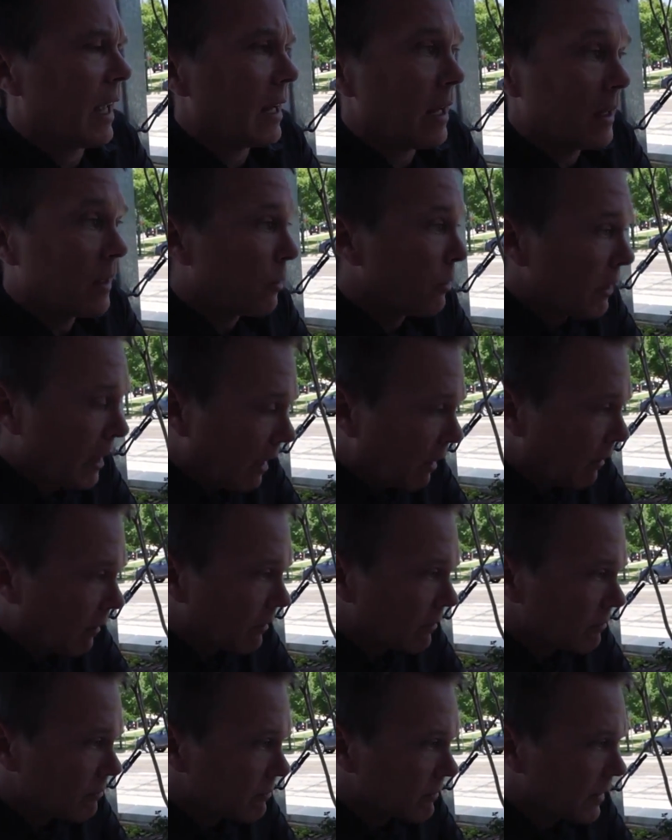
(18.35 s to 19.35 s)
I go
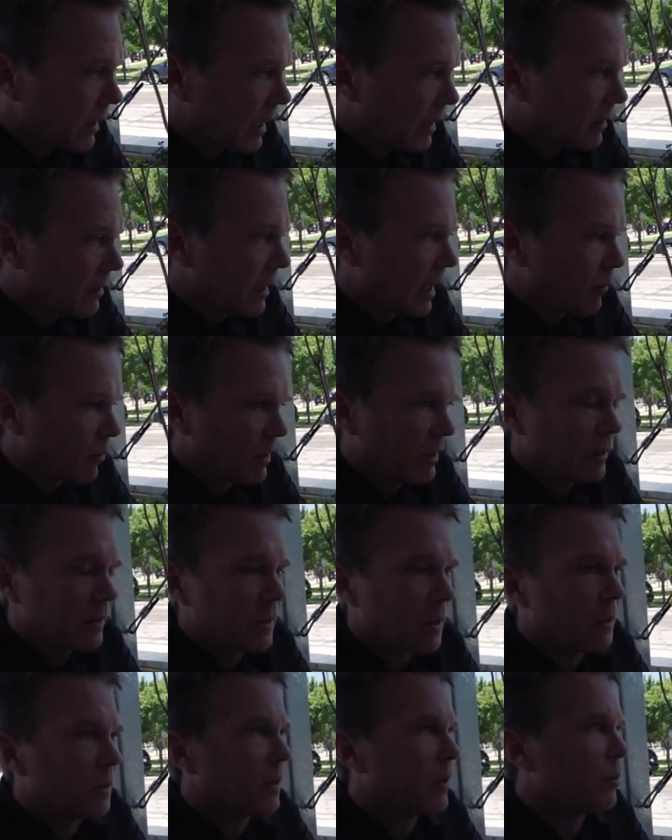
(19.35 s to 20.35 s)
there? And I want to
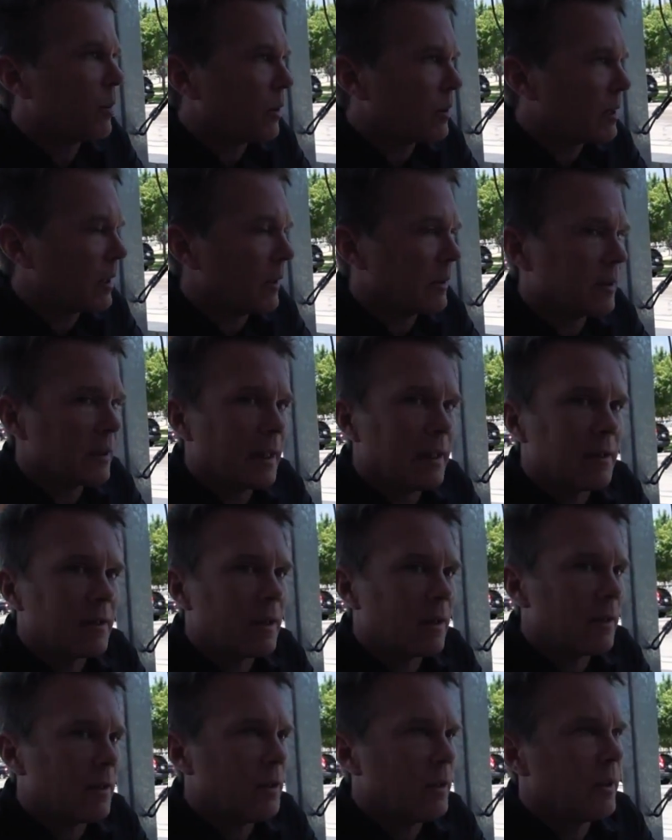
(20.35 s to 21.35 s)
go to the boathouse, and
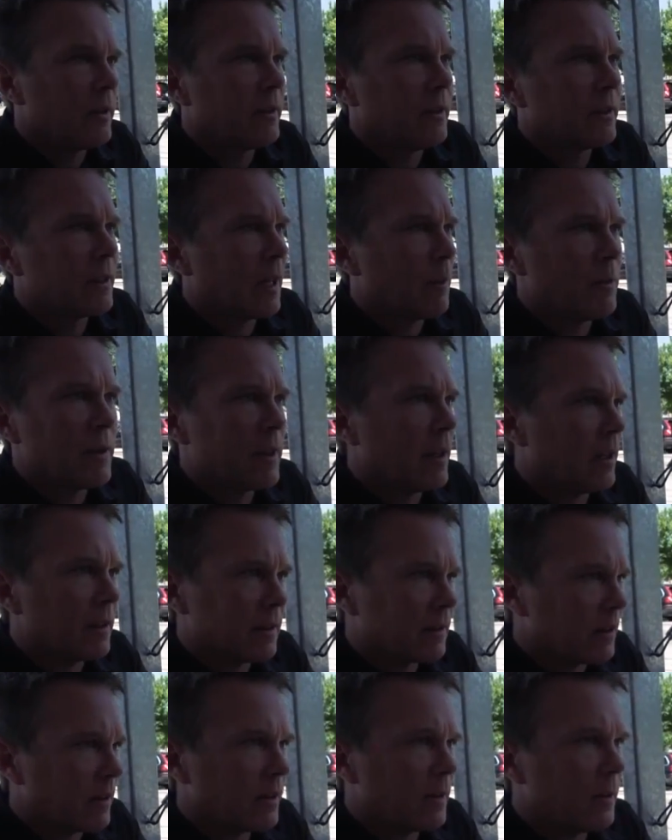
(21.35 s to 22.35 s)
Ulysses came with
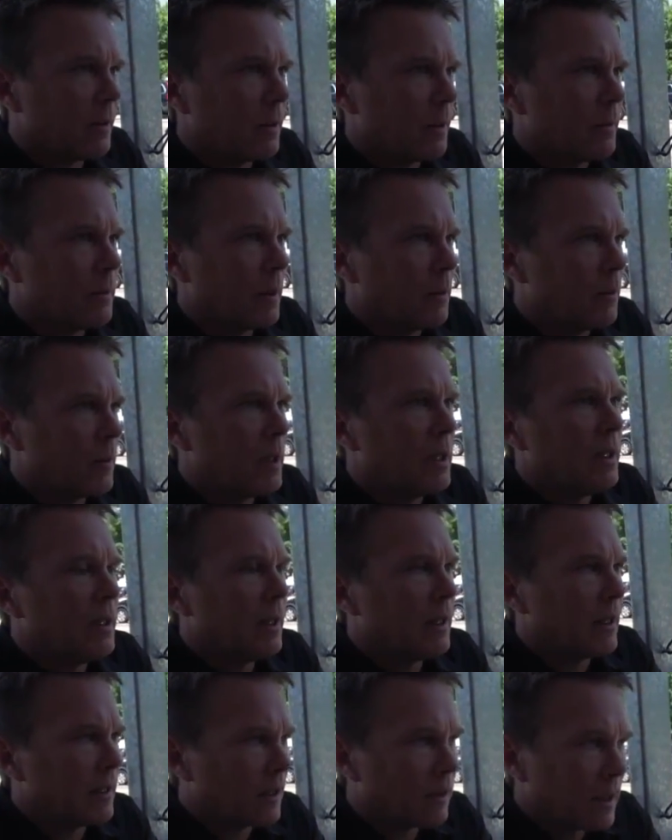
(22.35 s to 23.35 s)
us, you know? Uh-huh.
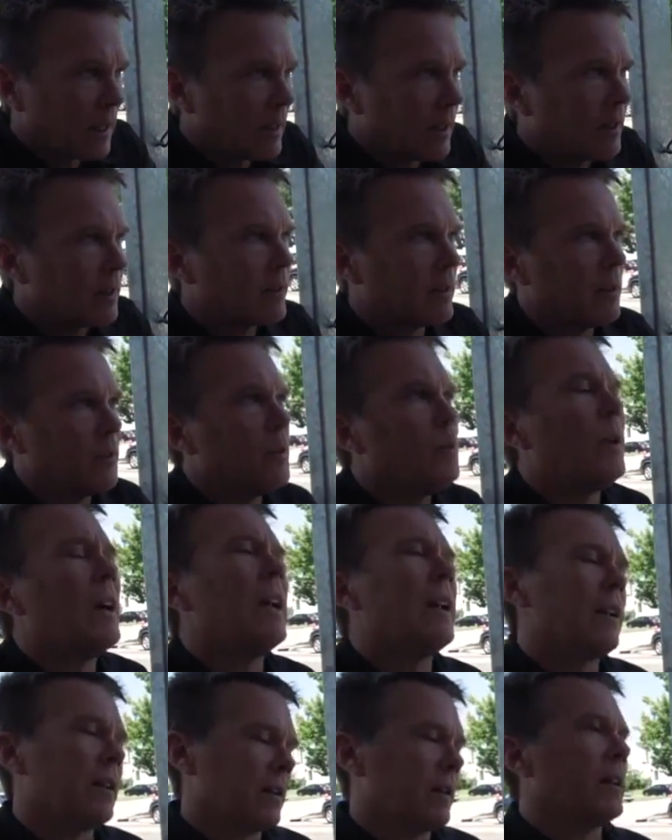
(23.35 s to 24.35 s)
And then, okay, let's,
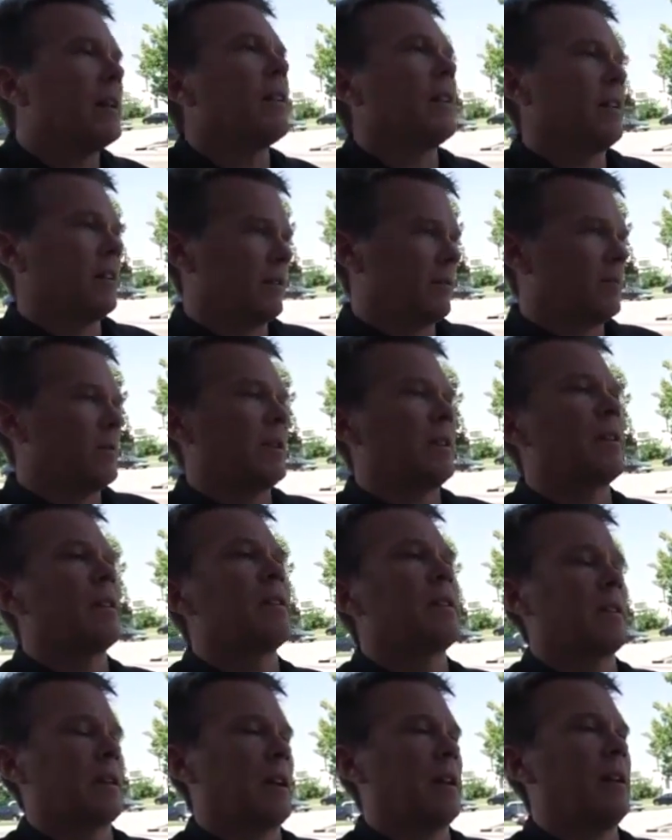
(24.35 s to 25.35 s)
well, and
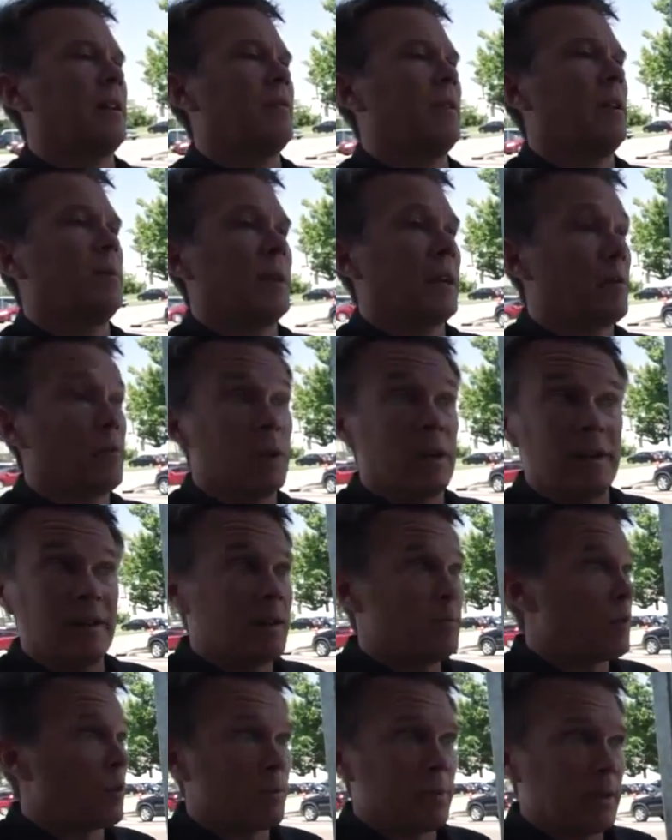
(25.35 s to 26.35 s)
it's kind of developed. I want to
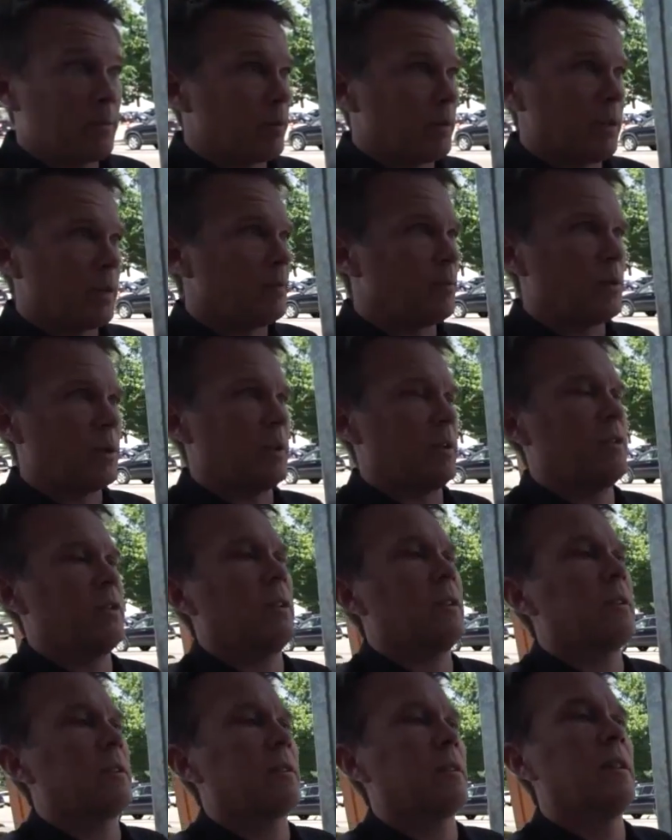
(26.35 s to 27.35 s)
see more people and want to
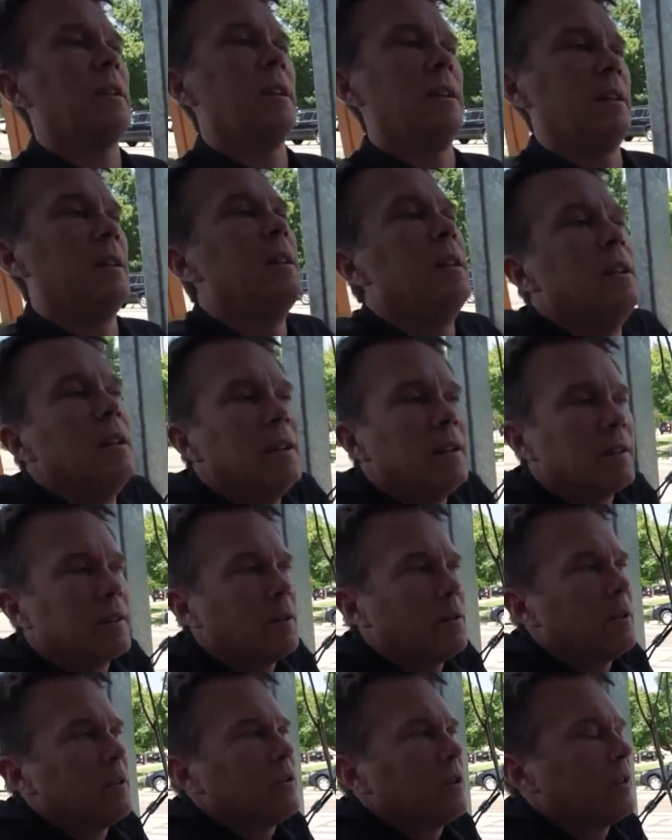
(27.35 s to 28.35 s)
just,
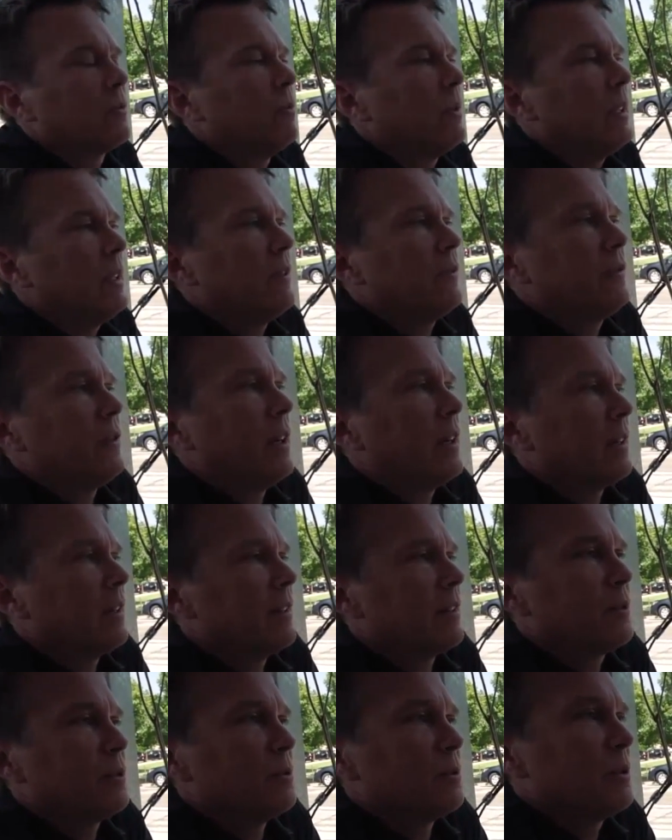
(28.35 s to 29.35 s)
so it's just really
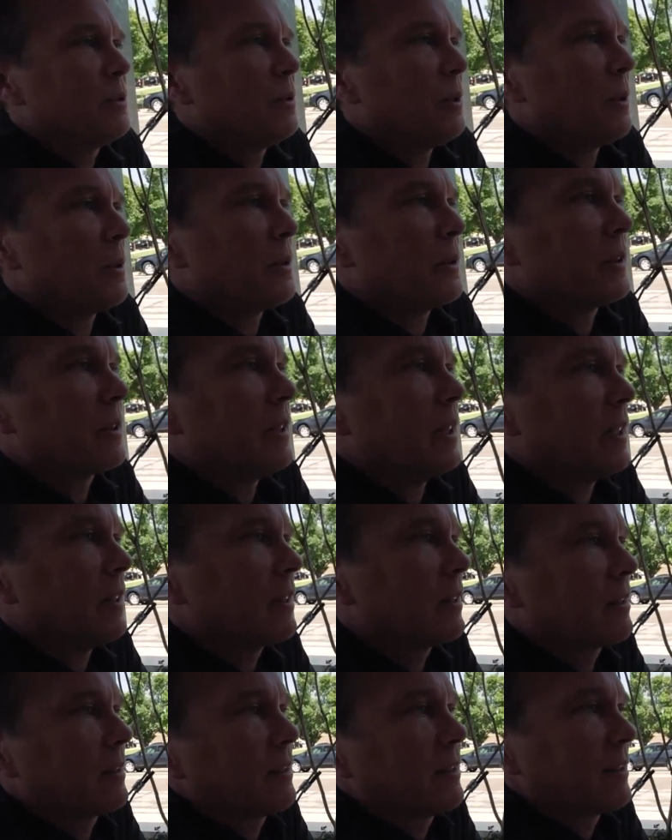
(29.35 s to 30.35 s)
fun to do all those
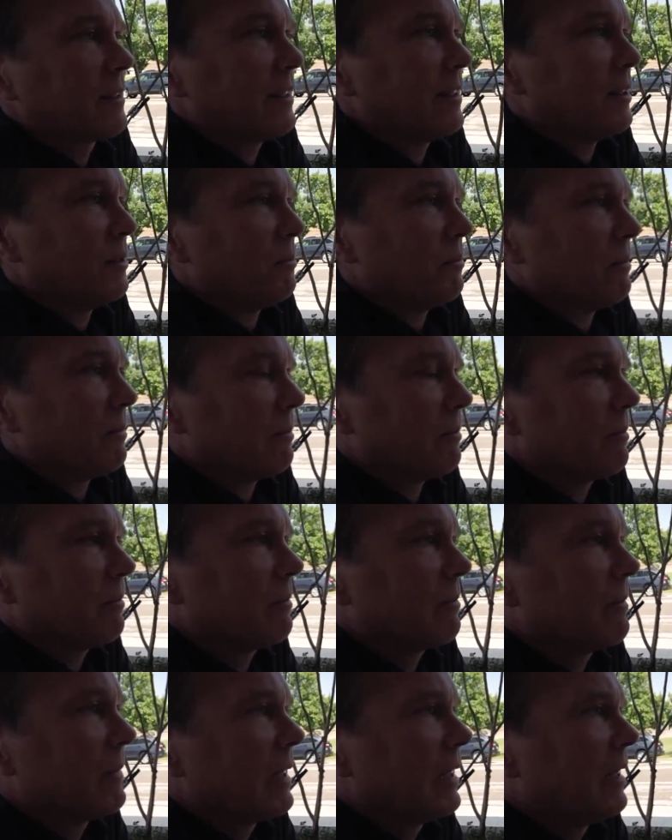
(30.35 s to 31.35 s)
things
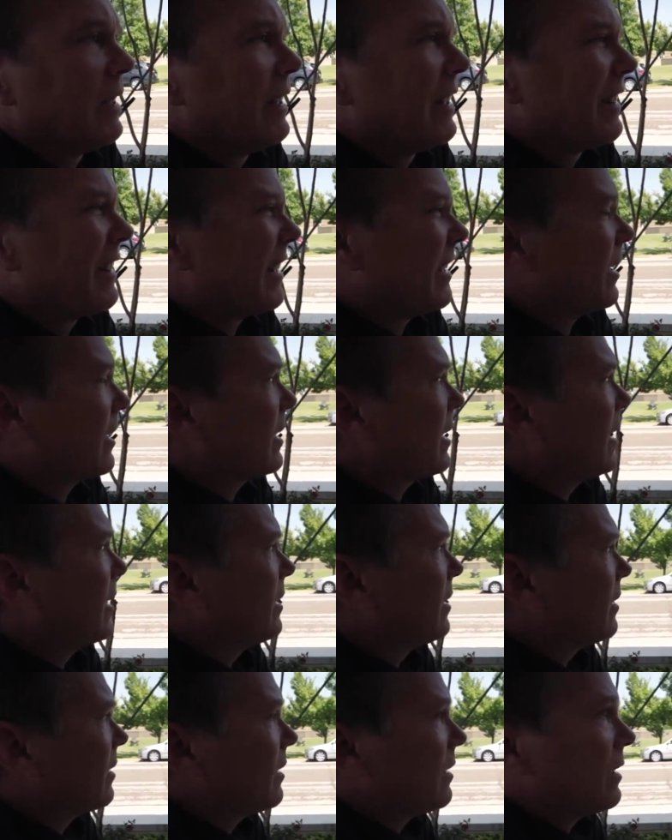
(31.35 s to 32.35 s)
that are kind
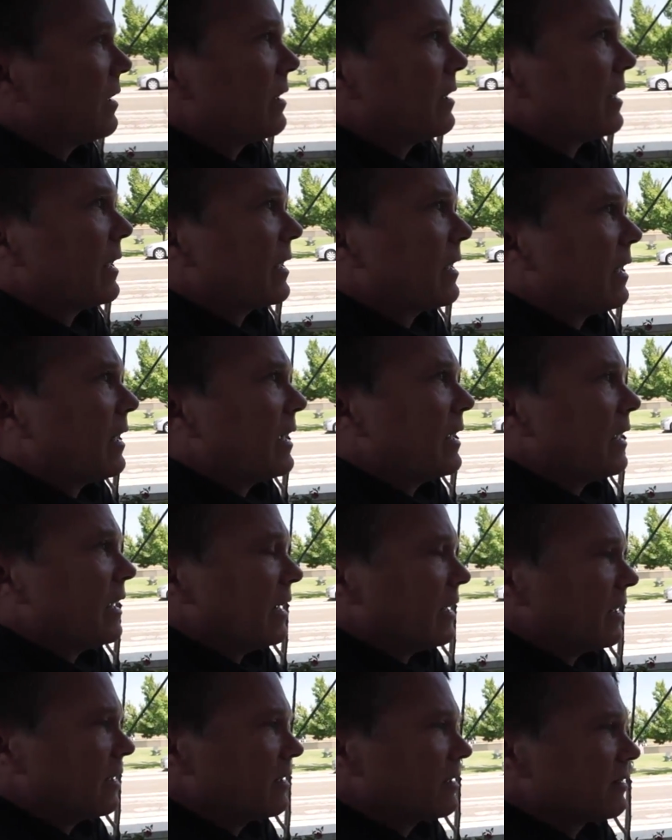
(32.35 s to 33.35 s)
of like high
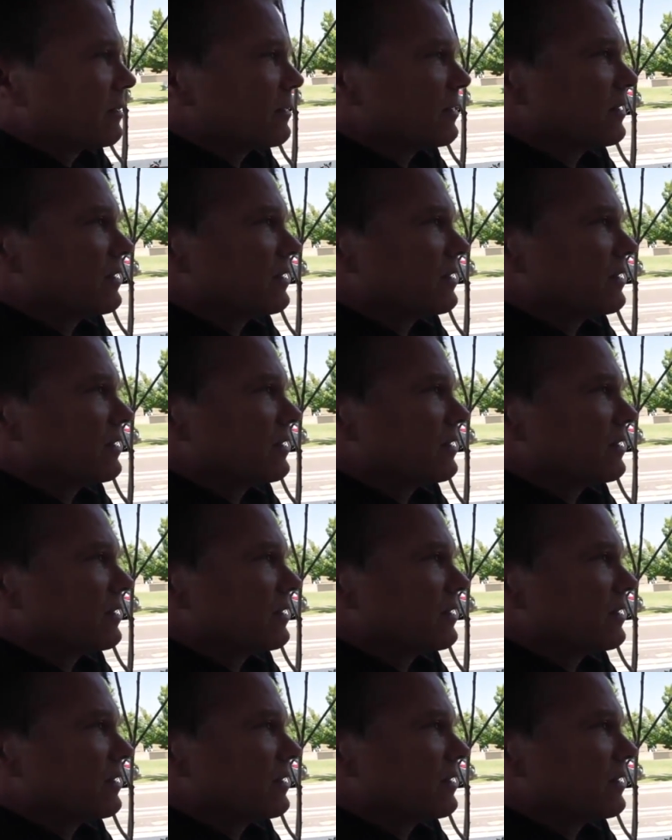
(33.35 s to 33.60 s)
end